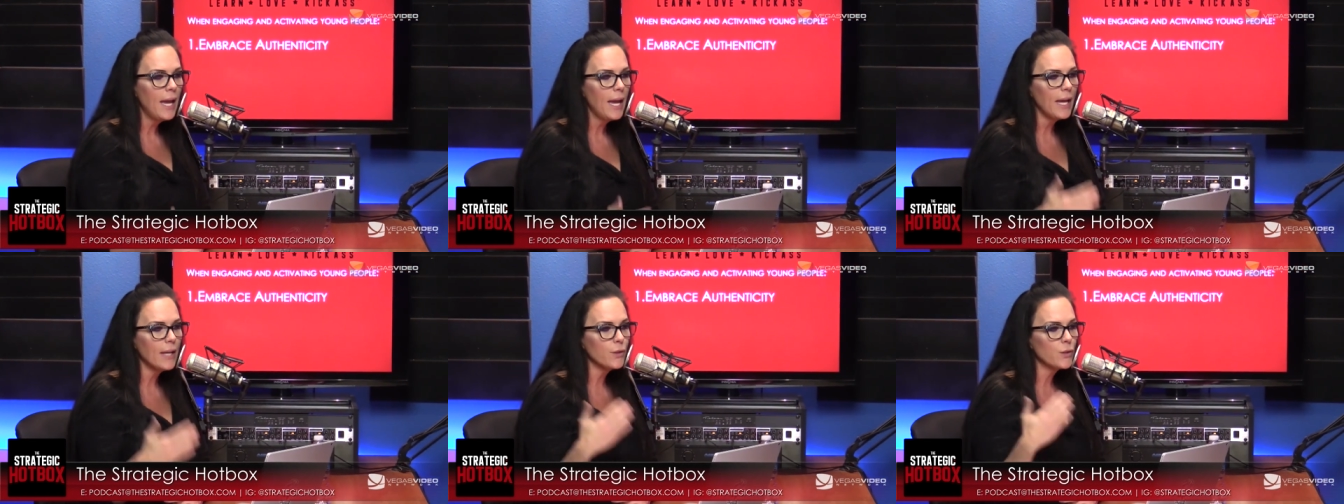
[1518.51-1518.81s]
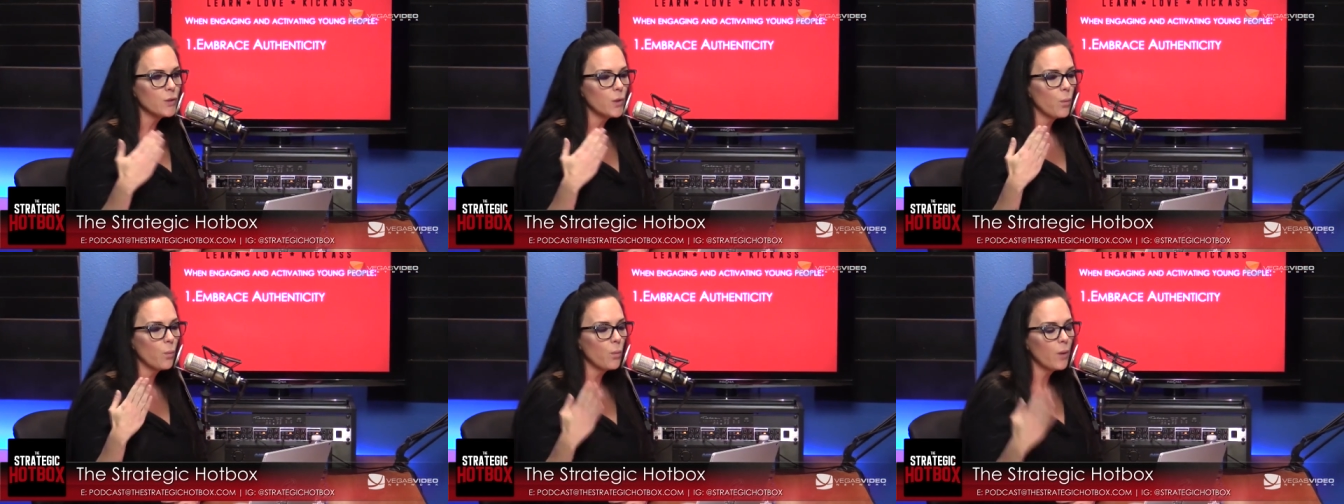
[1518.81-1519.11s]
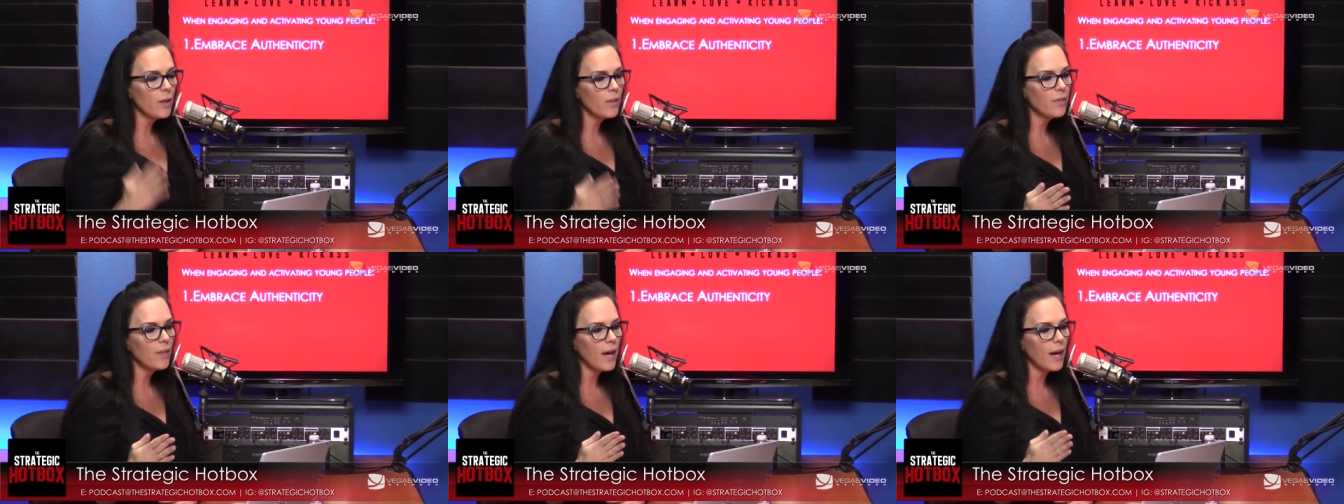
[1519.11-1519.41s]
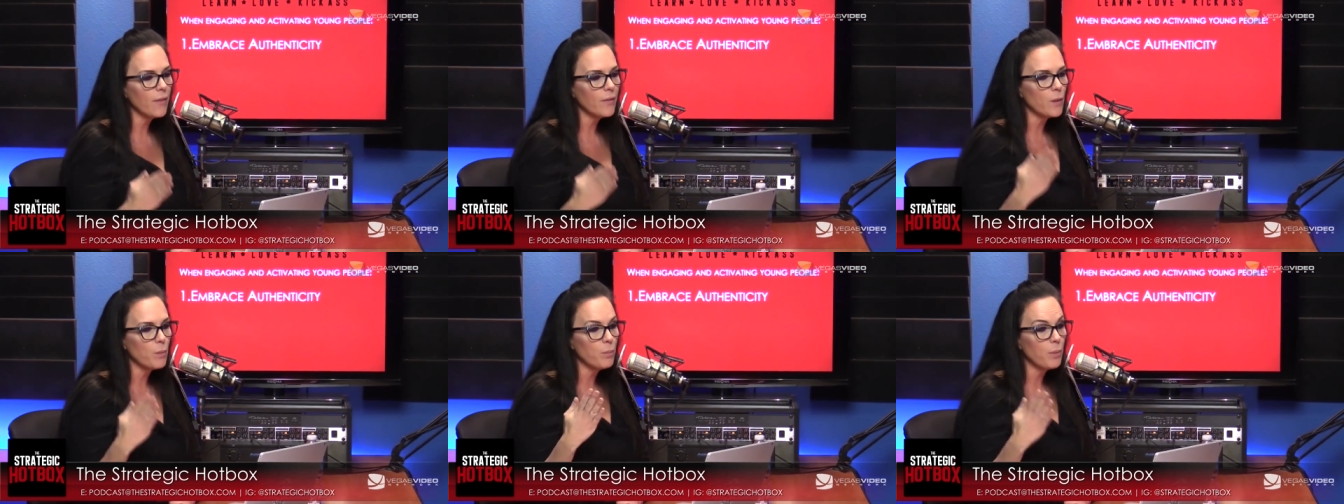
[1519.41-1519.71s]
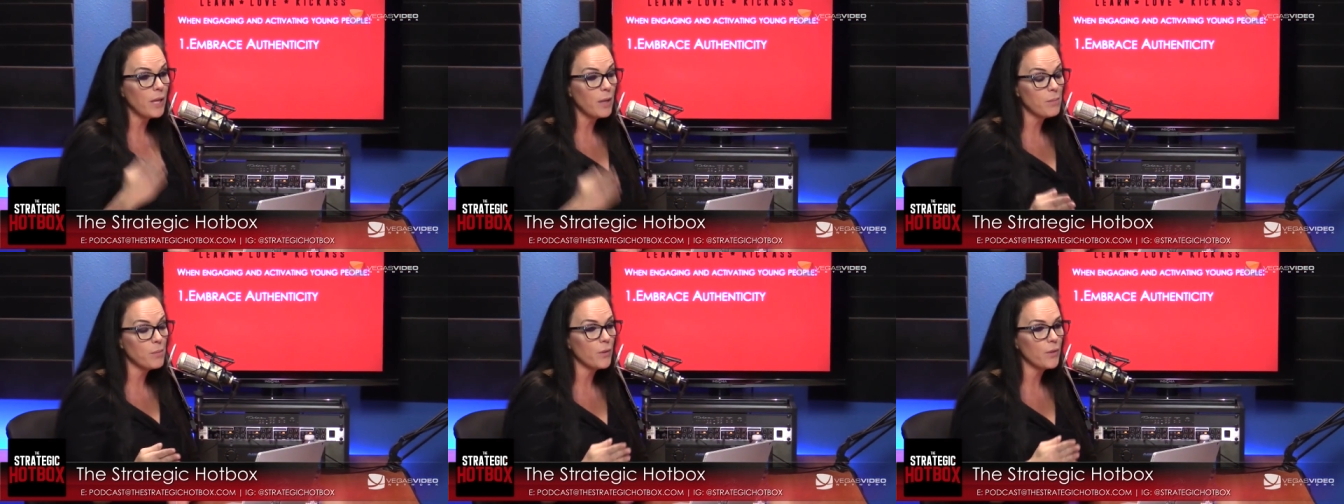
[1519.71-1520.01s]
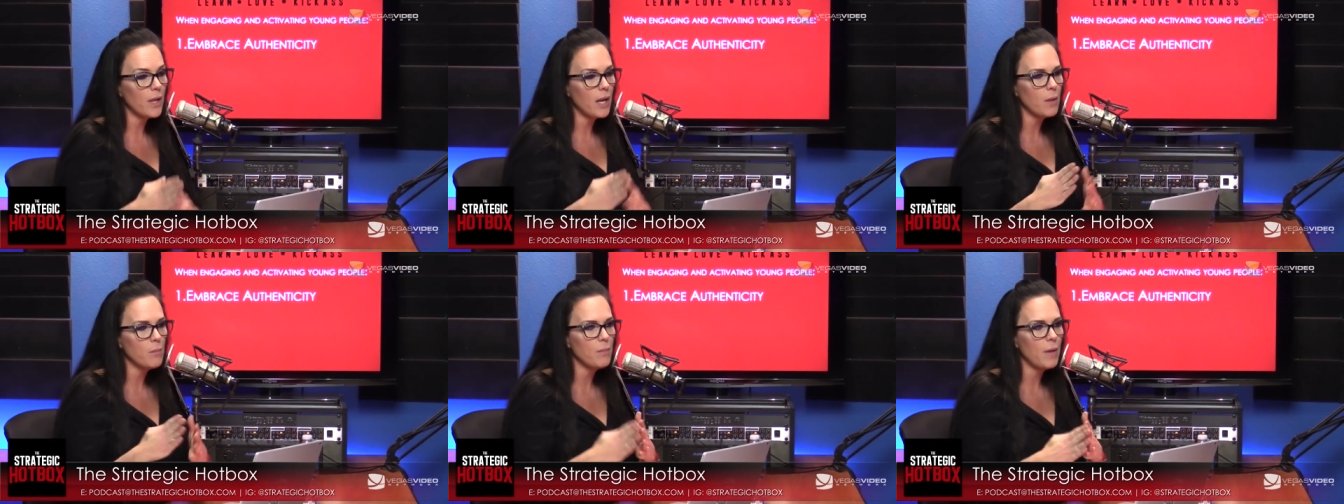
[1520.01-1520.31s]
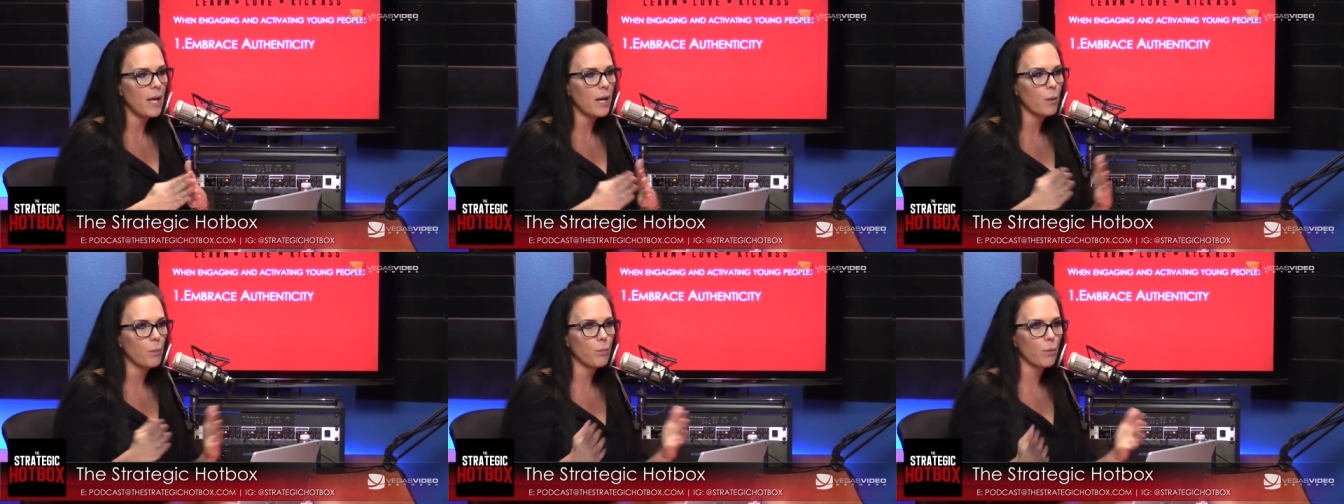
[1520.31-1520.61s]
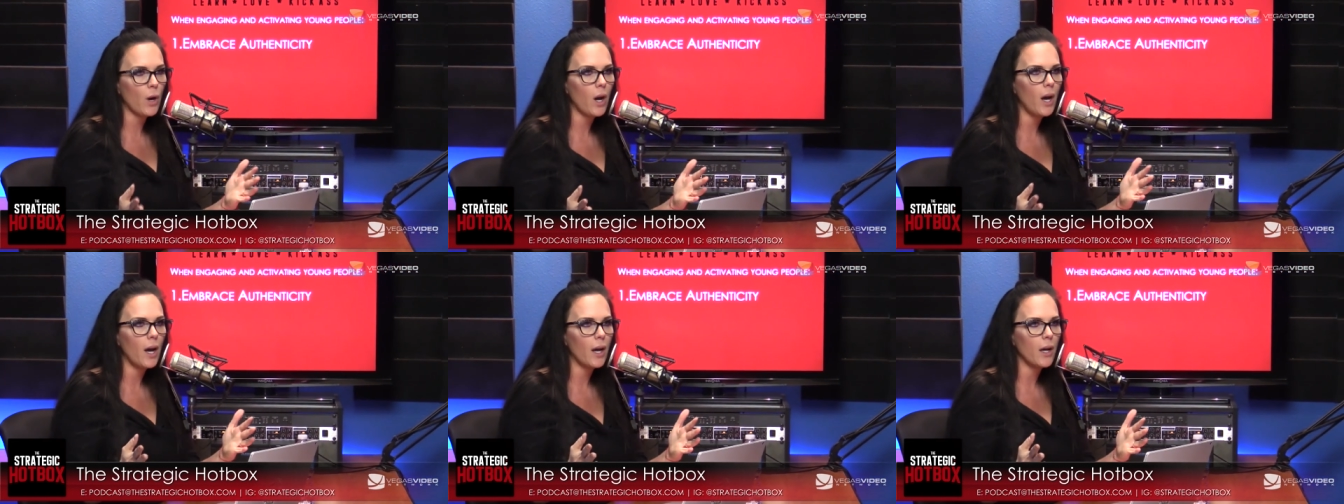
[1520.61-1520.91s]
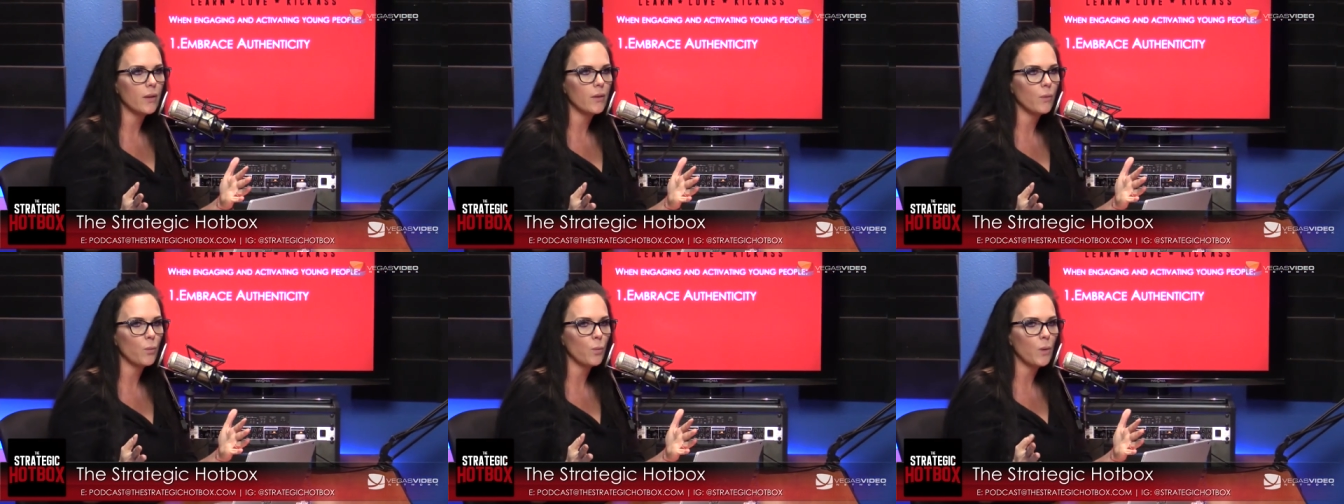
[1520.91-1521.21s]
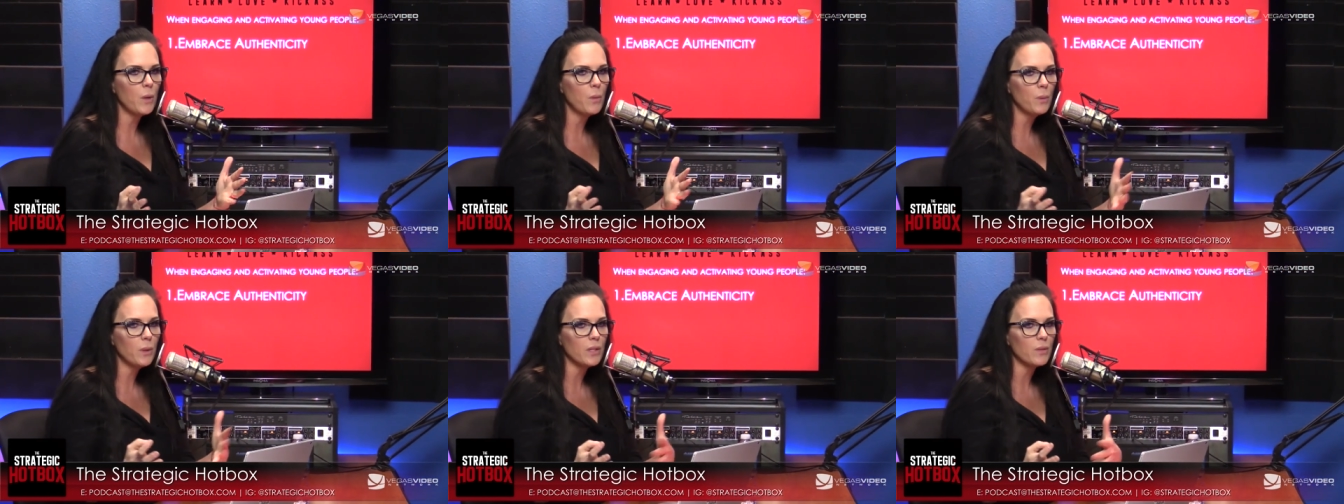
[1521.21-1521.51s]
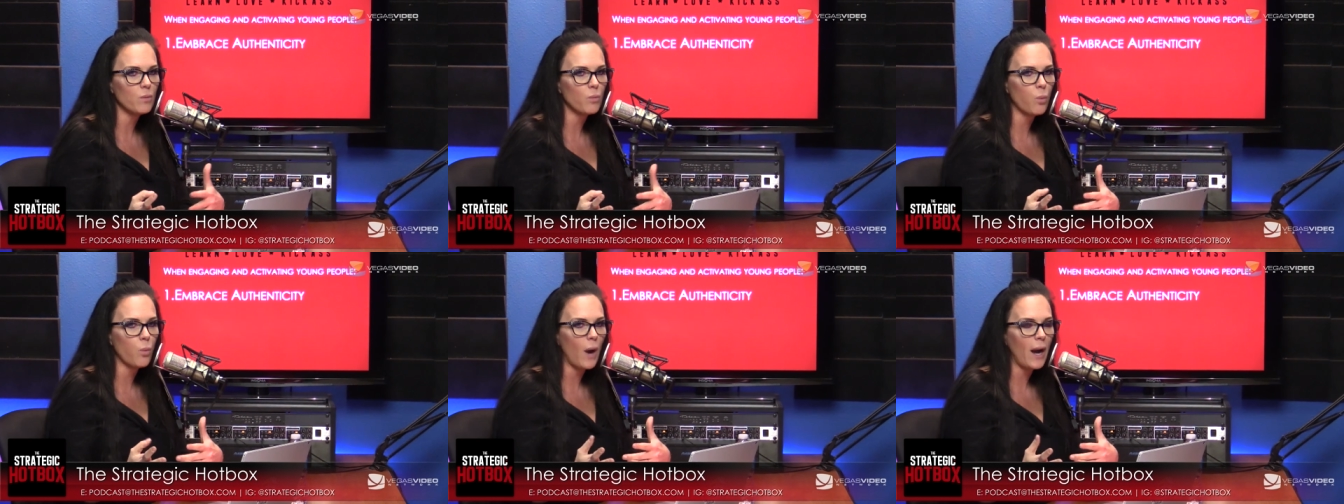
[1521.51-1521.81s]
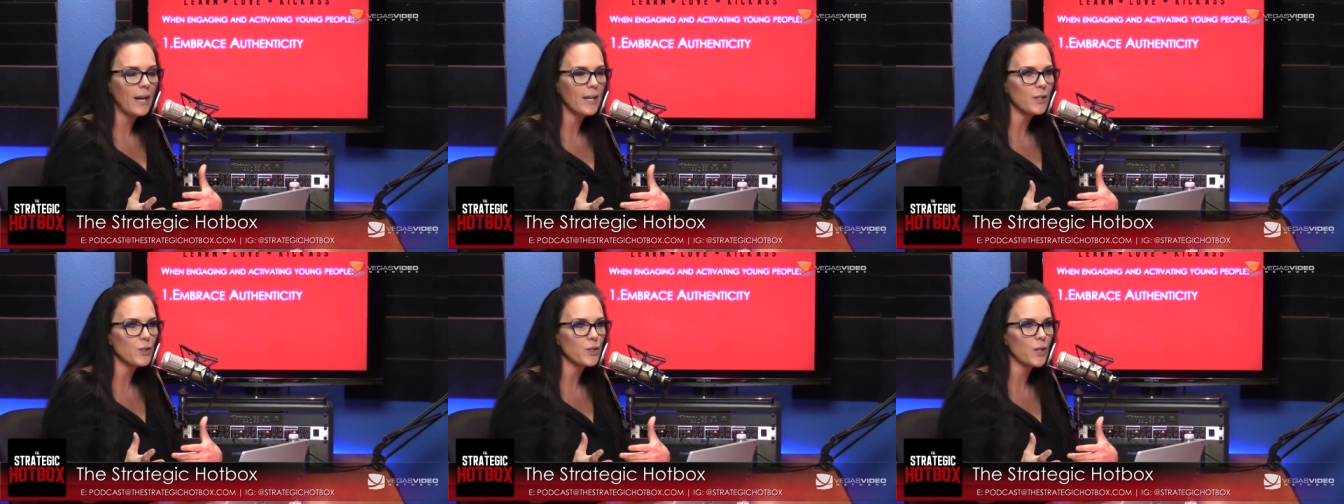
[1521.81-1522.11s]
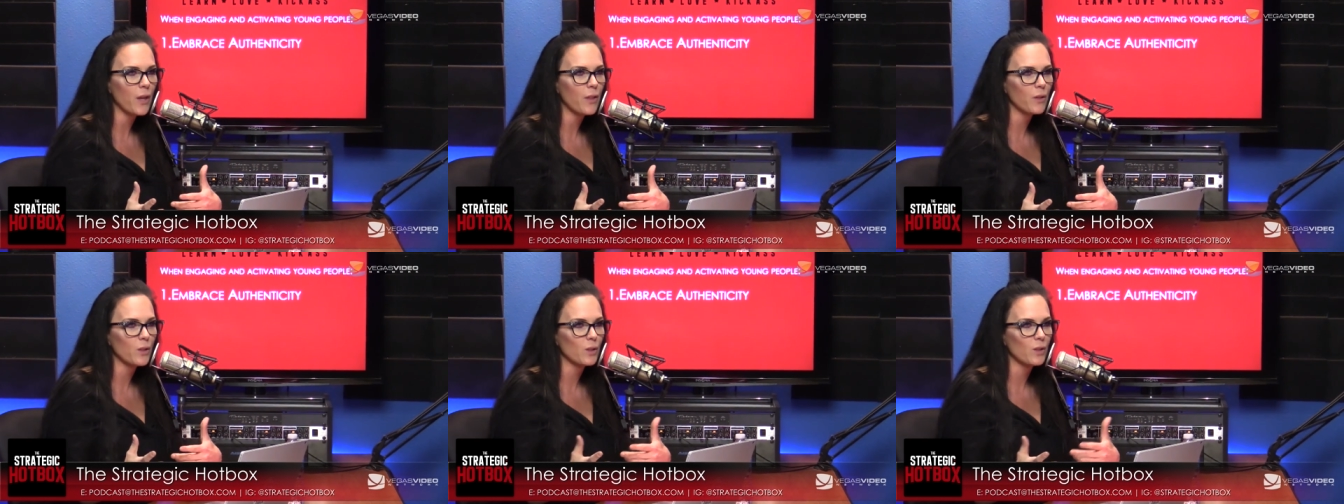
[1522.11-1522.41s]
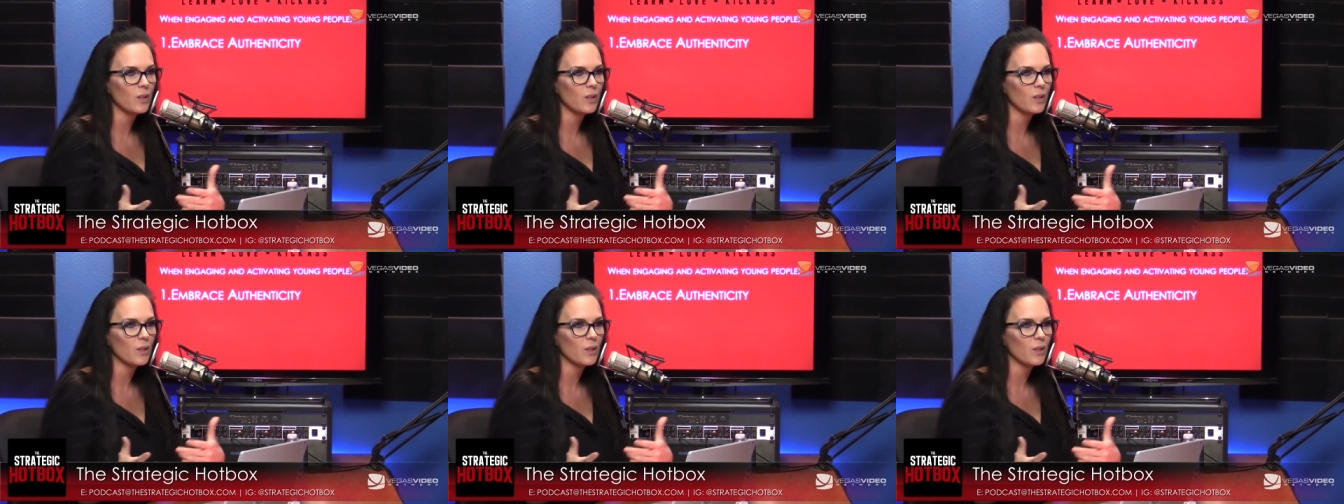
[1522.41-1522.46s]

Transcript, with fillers: And so, with that, the people that I met abroad, we would write each other